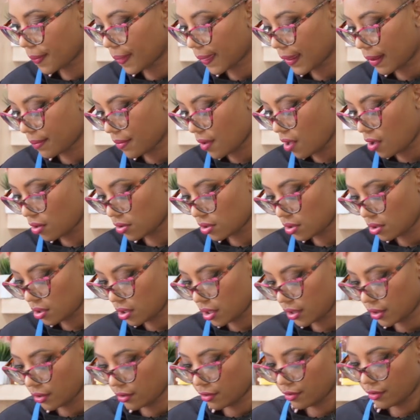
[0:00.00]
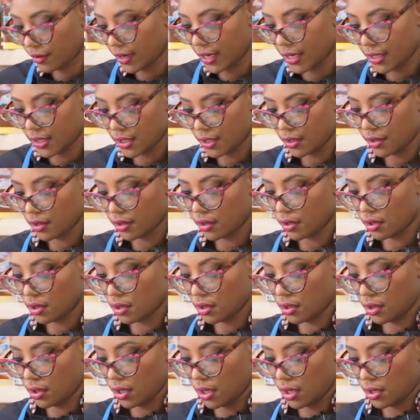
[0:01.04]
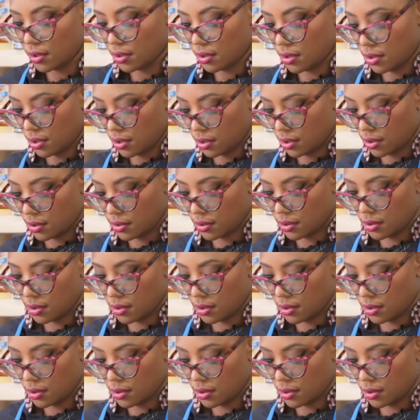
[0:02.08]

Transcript: I'm also going to grate this